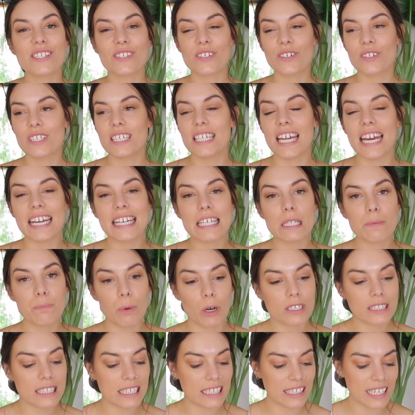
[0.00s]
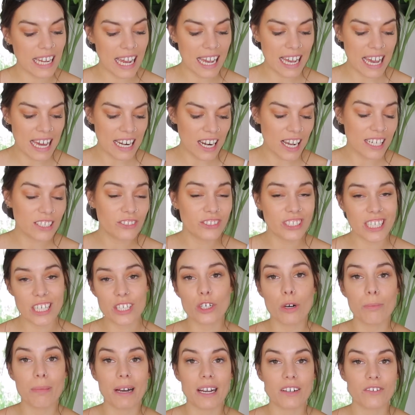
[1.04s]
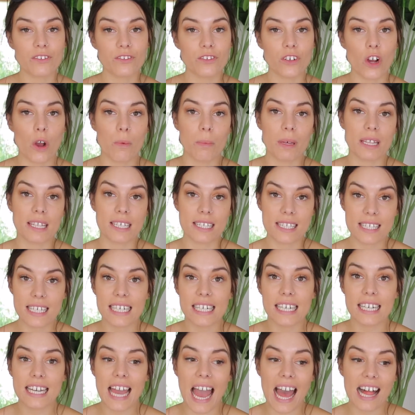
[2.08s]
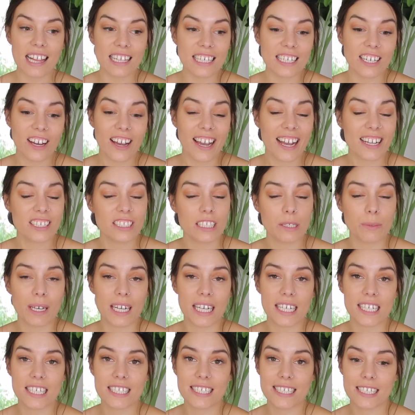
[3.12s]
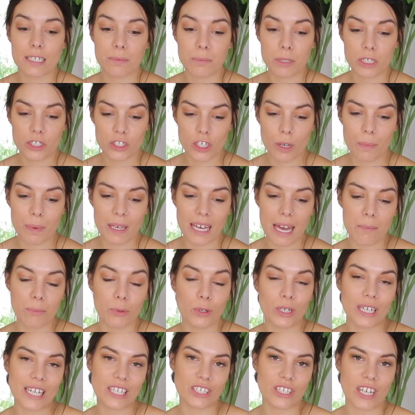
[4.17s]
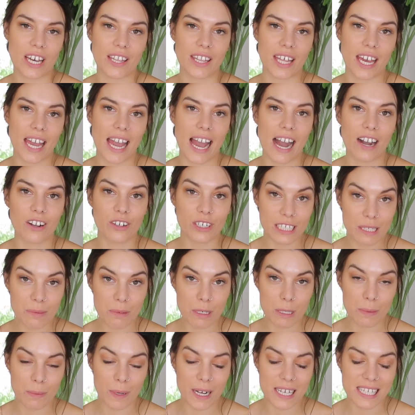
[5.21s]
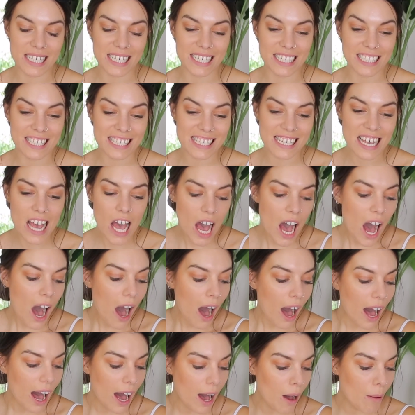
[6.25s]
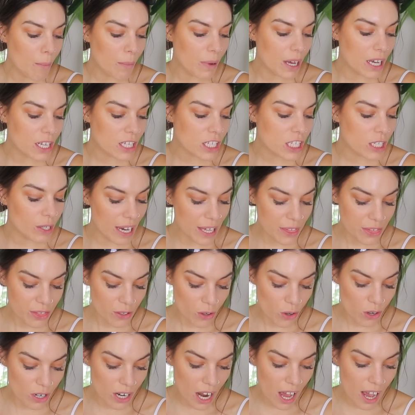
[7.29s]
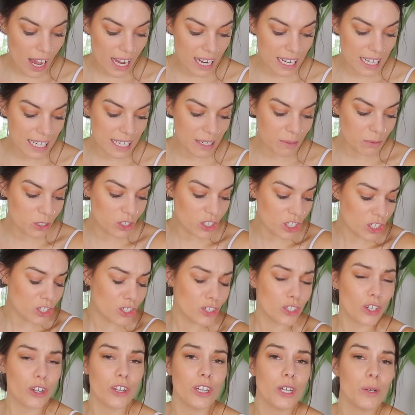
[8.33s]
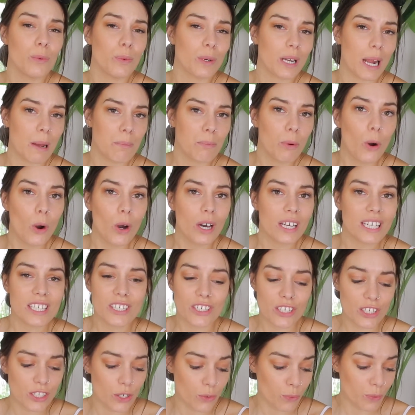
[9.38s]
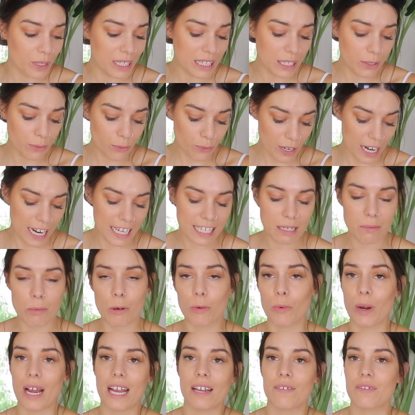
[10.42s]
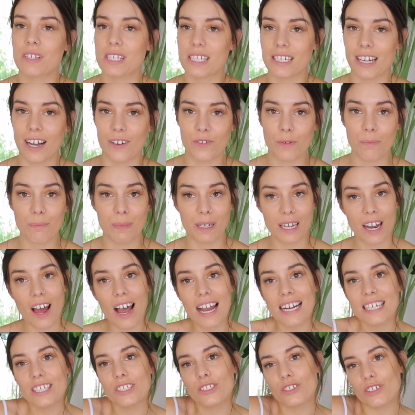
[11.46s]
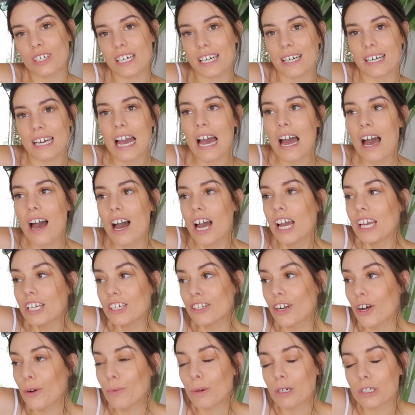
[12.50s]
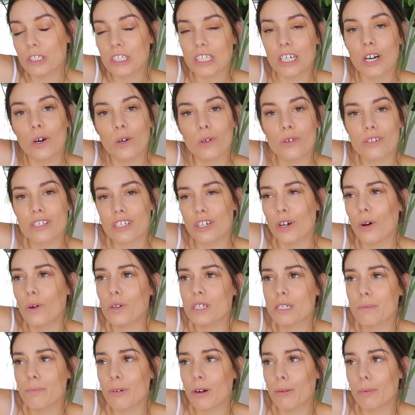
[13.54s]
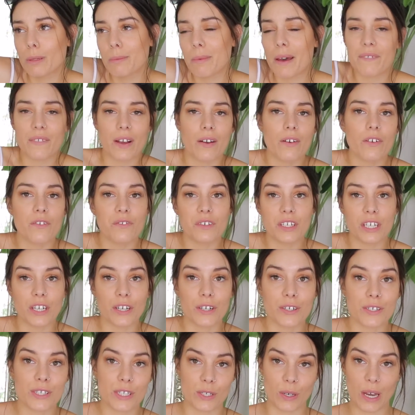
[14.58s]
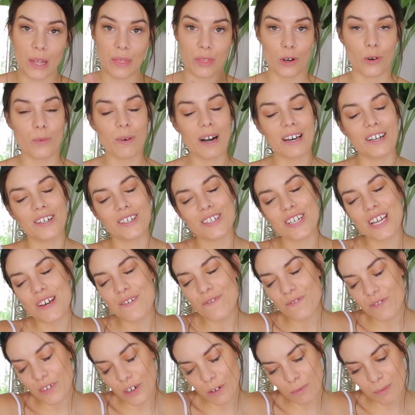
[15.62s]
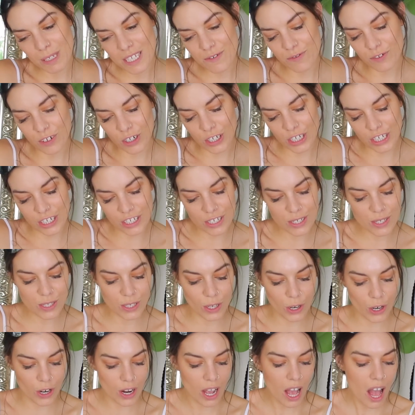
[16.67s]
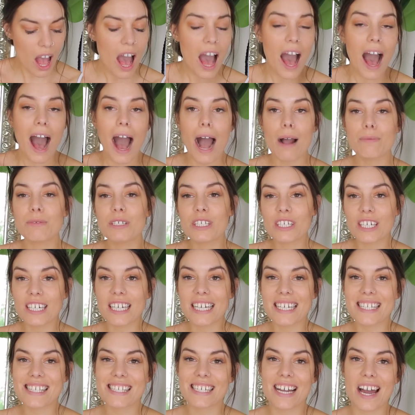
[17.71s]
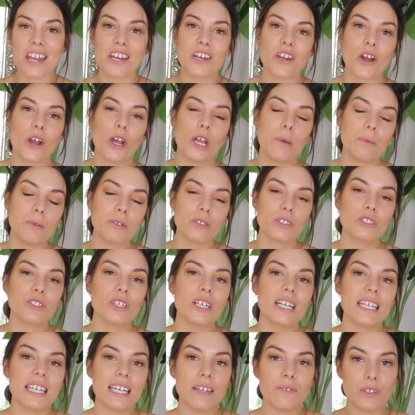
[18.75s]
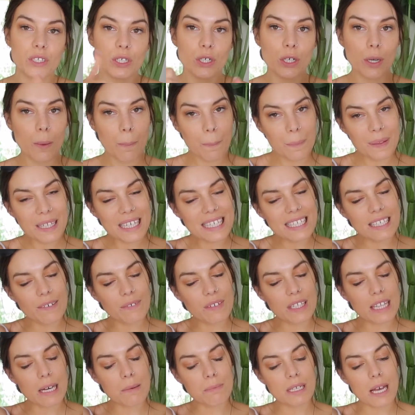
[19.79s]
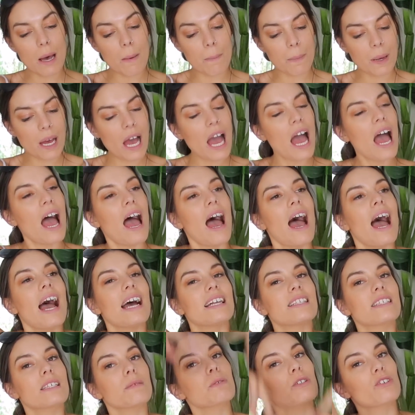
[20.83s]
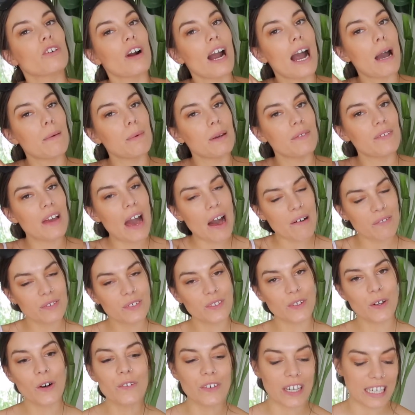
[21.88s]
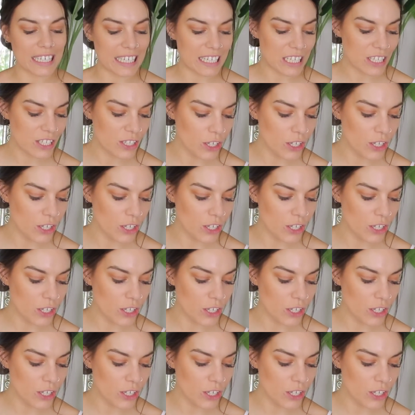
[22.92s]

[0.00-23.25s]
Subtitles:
So today is Boxing Day and I just got back from the city. Ali and I actually went in and did a bit of shopping and bought each other our Christmas presents. So I thought I would just show you what I bought. It's just a really random array of stuff, but I enjoy, you know, watching hauls, and hauls are probably my favorite videos. So I thought, why not film this for you? So I'm just gonna get started. I hope you enjoy it. If you do, please give it a thumbs up and subscribe if you haven't already.